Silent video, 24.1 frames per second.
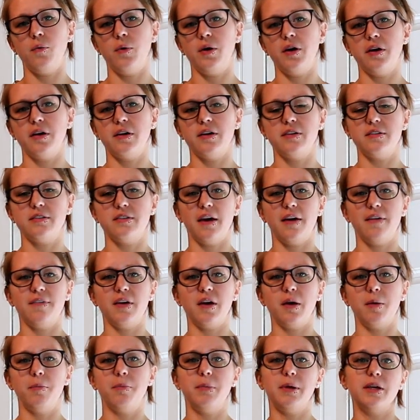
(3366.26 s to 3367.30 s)
Whereas
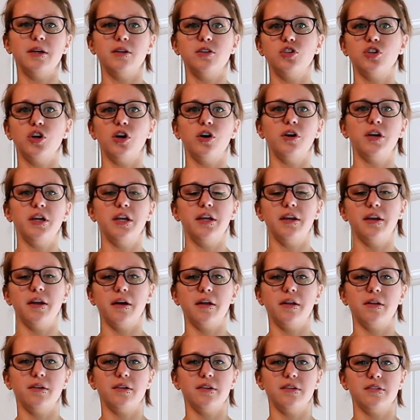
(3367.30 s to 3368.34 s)
having a big chunky
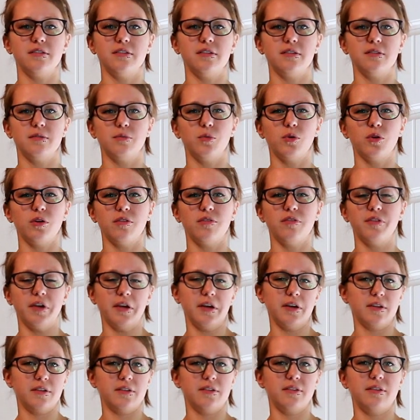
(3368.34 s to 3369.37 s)
necklace is more of
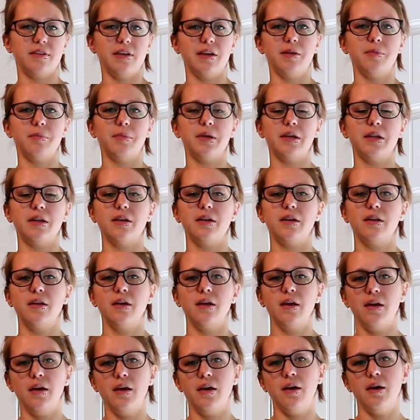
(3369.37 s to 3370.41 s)
like a statement
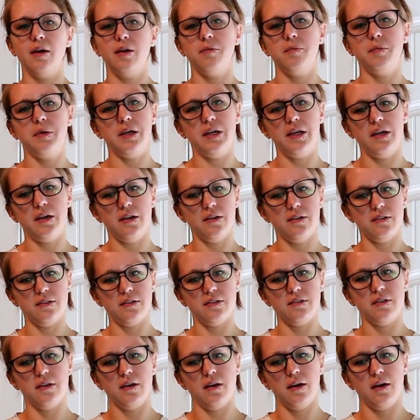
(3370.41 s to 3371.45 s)

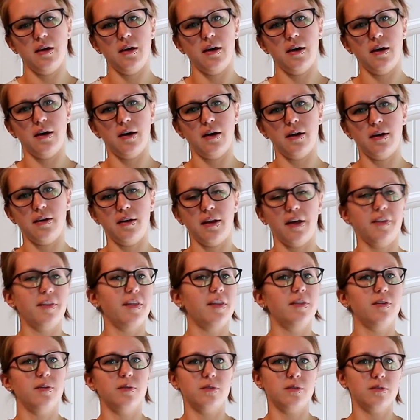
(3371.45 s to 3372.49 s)
piece.
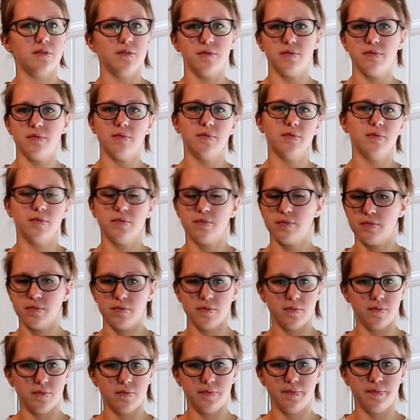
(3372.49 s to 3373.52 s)
Not
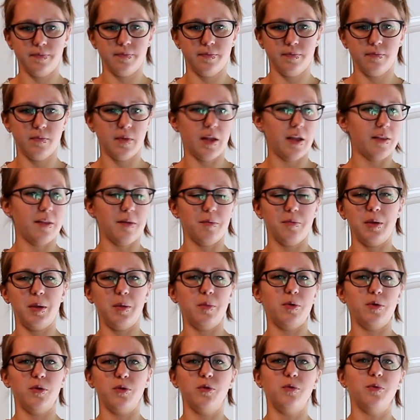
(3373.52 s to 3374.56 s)
that
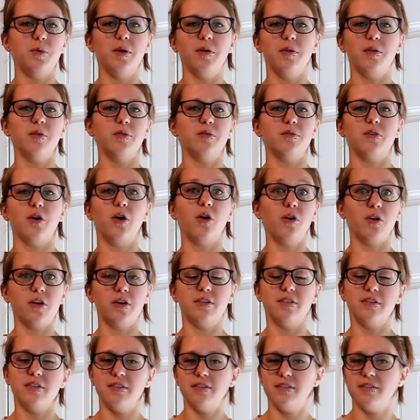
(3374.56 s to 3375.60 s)
people who wear those
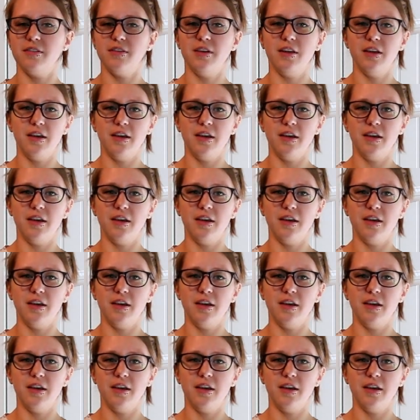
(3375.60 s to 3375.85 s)
aren't